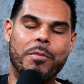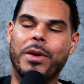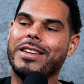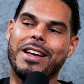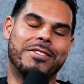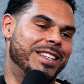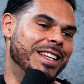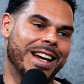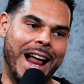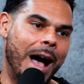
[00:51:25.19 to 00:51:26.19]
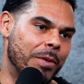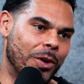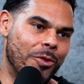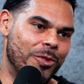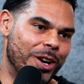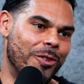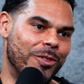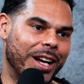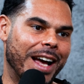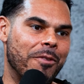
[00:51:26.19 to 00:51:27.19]
Because I've seen it happen over and over
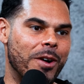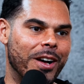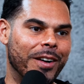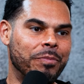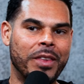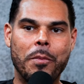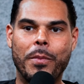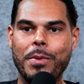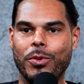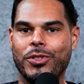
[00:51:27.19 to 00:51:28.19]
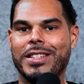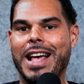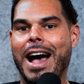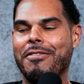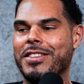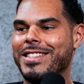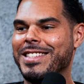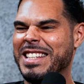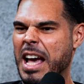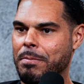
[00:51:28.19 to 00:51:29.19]
again where people just have this
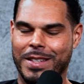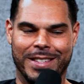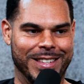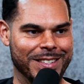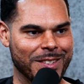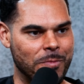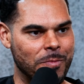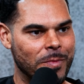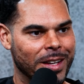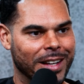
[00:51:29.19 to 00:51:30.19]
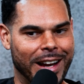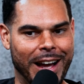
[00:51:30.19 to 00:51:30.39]
skepticism.